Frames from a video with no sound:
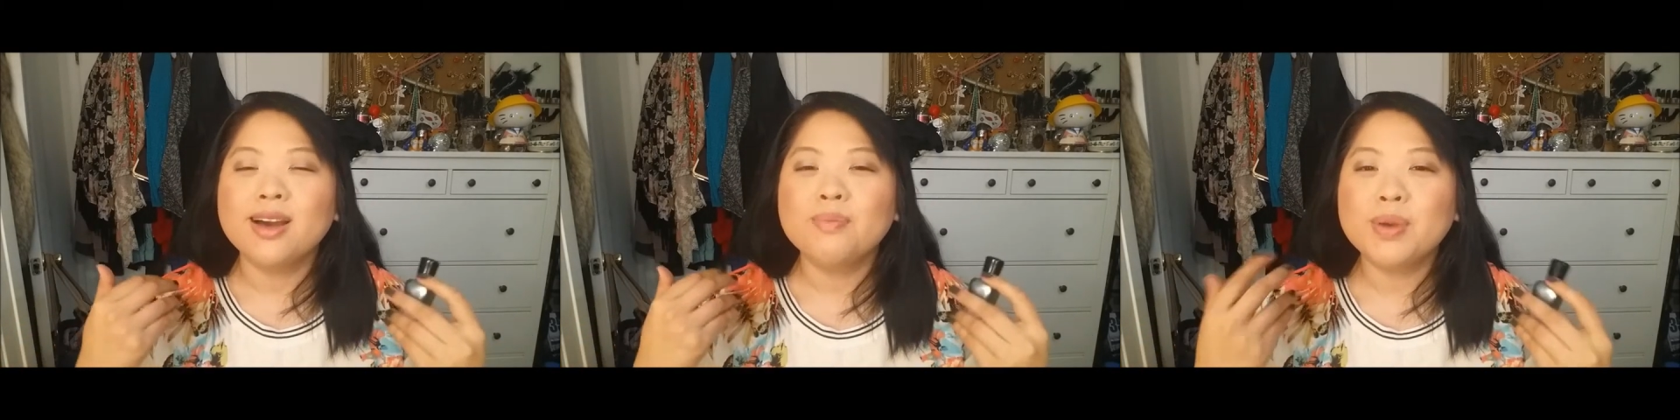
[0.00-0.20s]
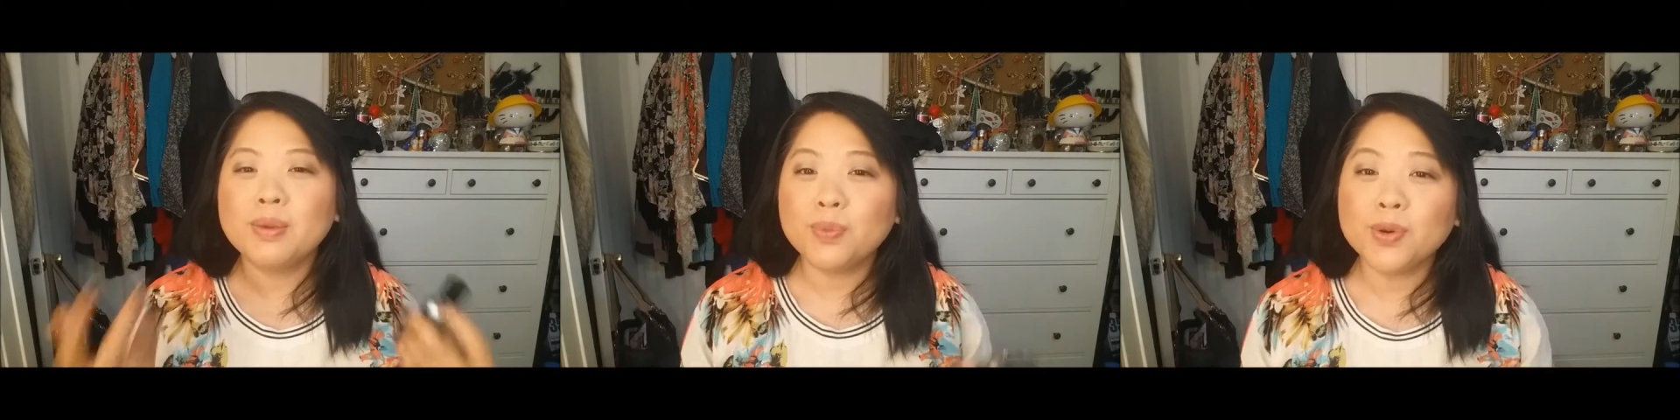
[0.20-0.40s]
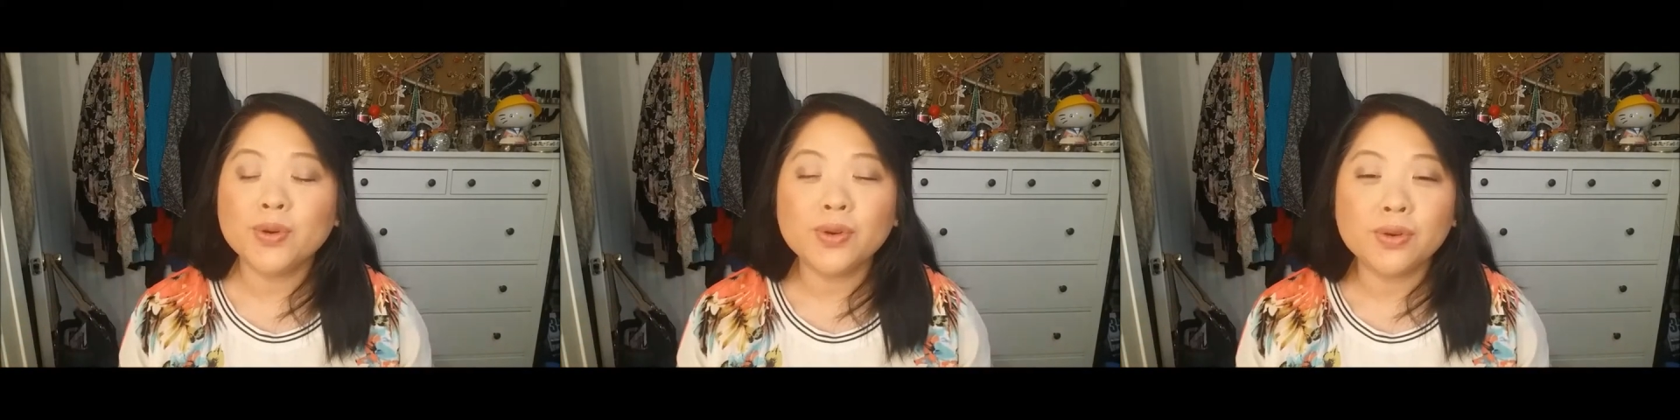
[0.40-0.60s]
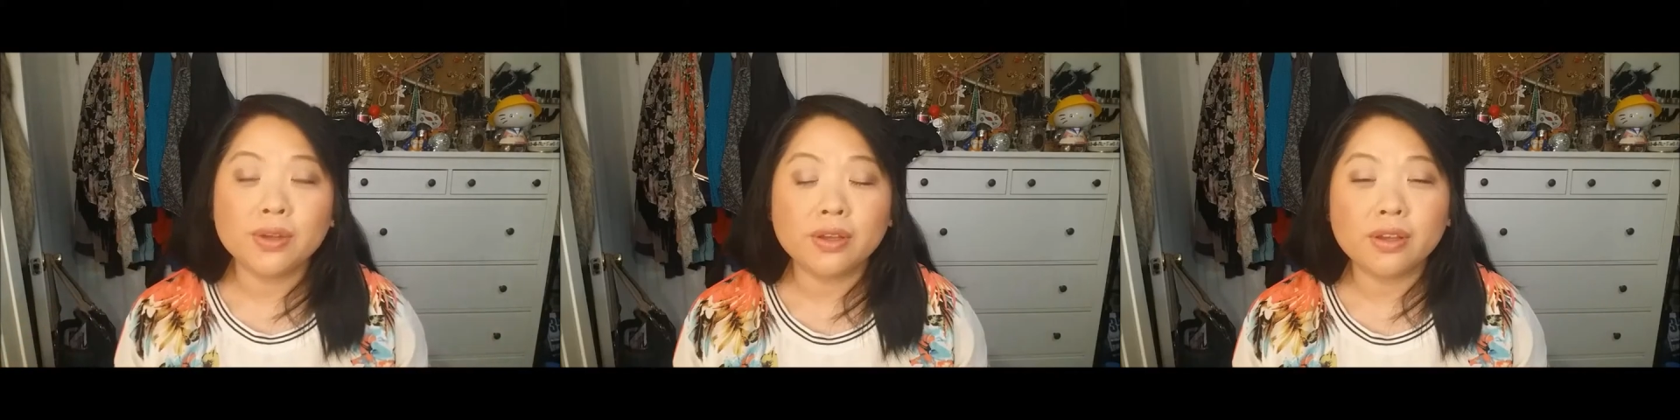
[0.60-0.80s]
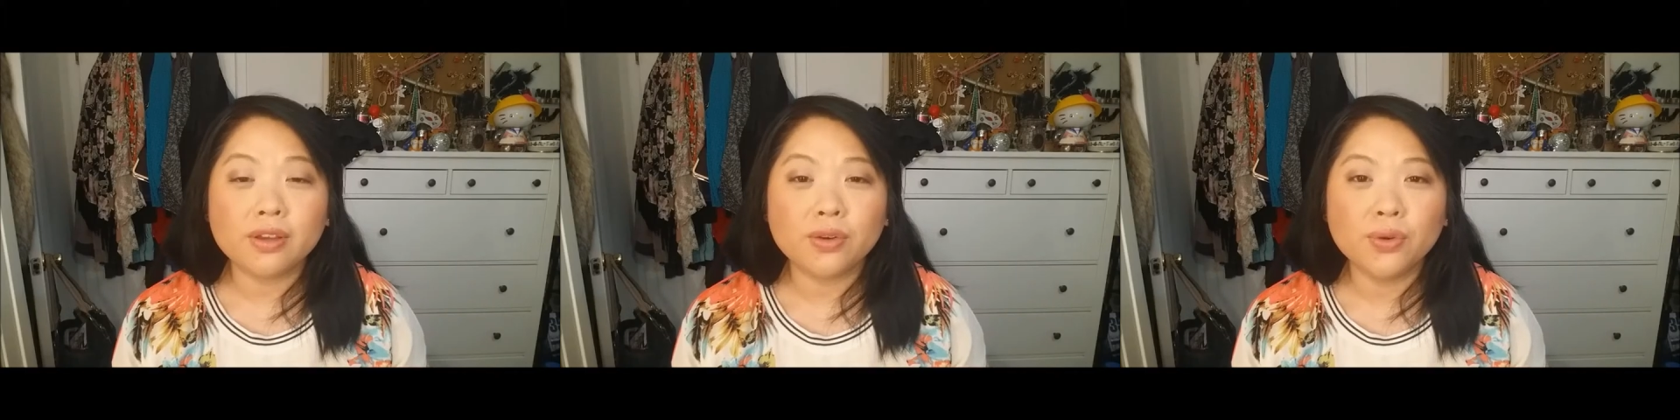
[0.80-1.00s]
people
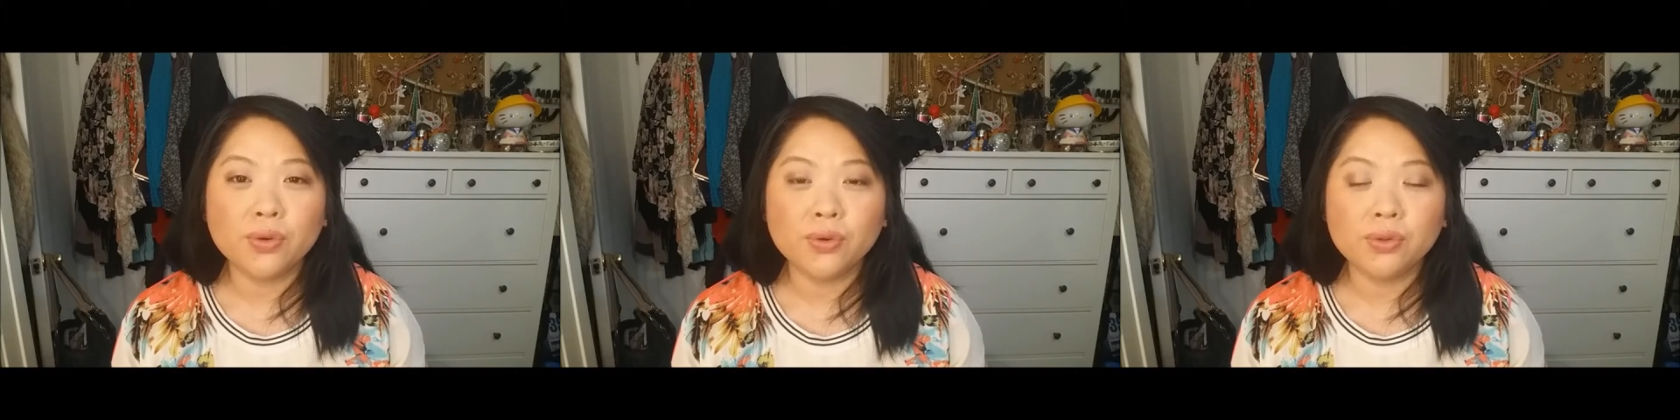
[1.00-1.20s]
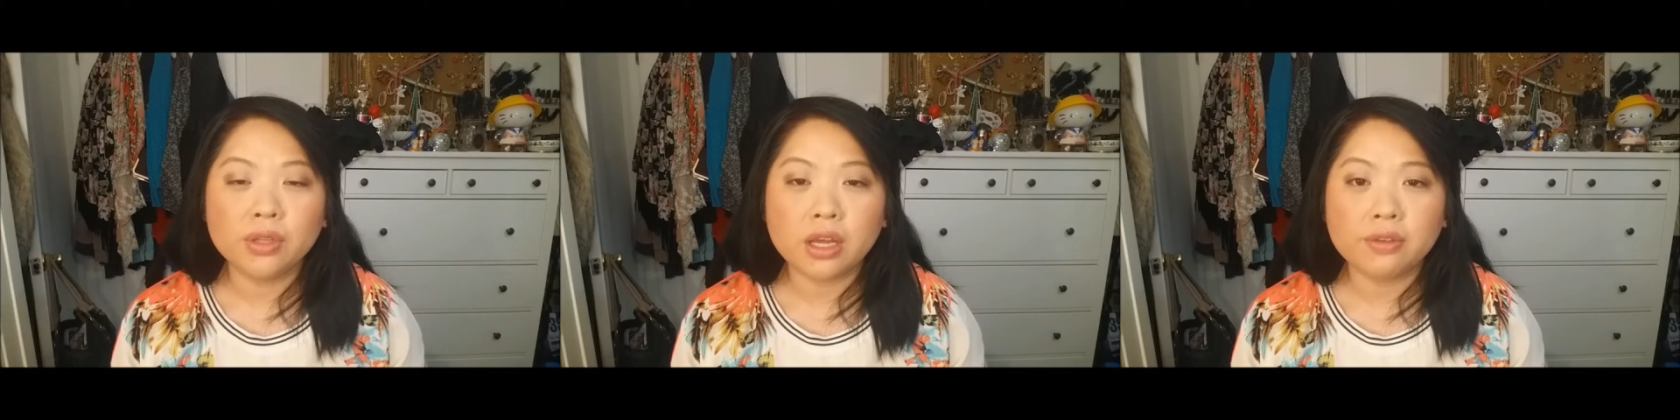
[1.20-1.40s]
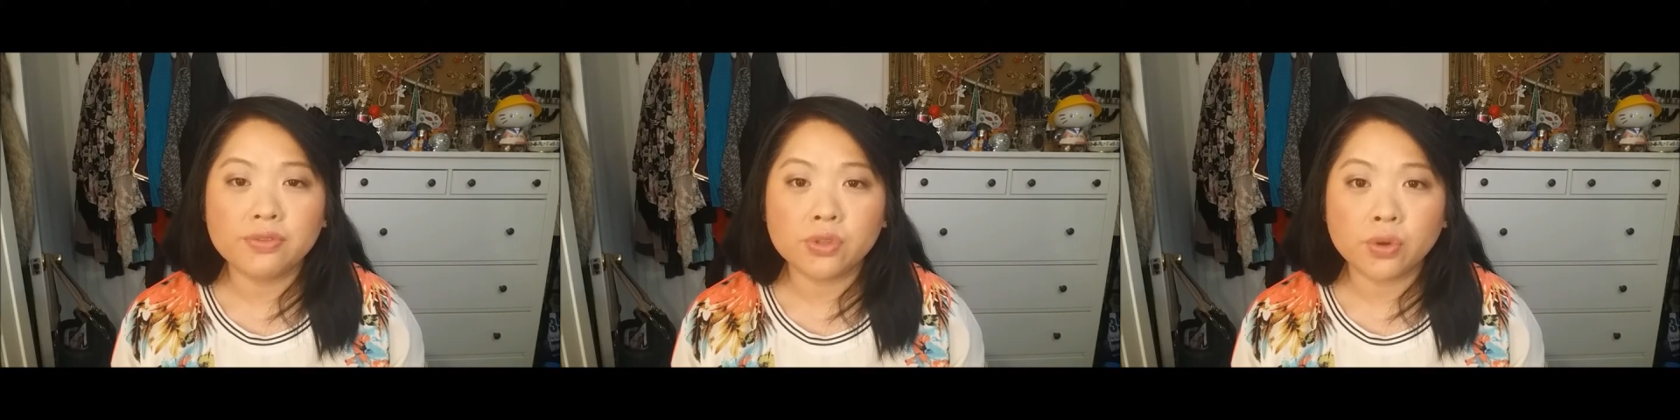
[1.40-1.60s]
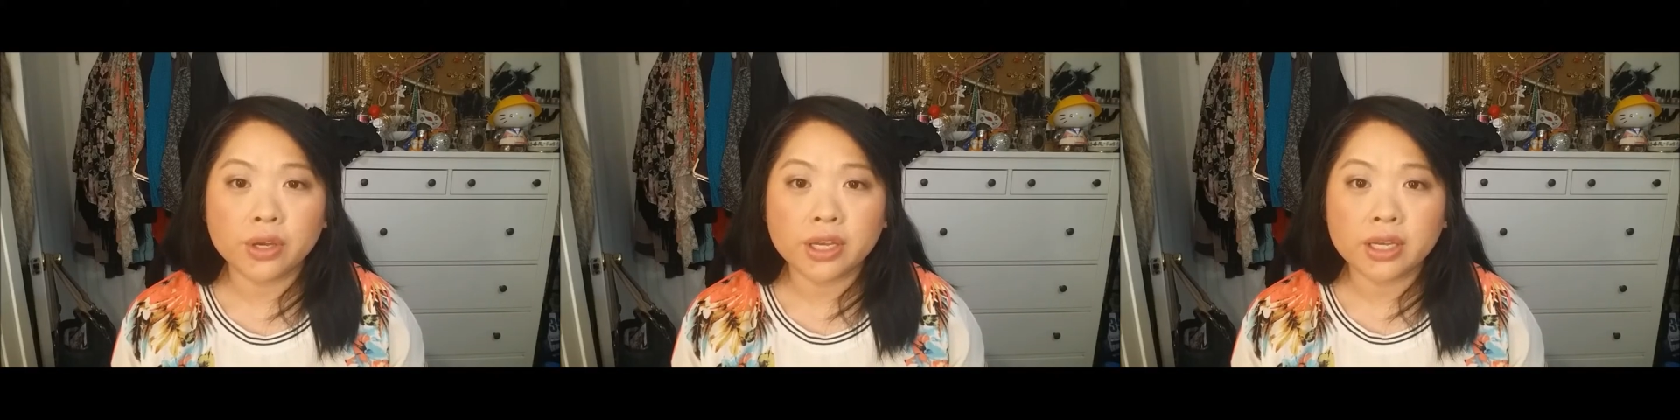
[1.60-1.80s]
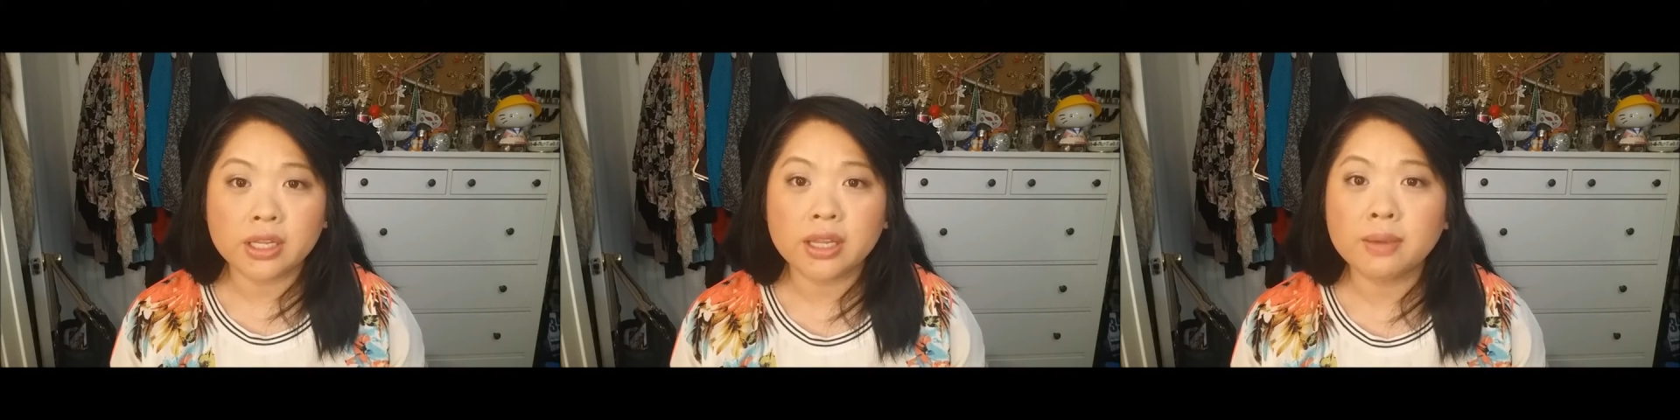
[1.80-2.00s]
who love Zoya,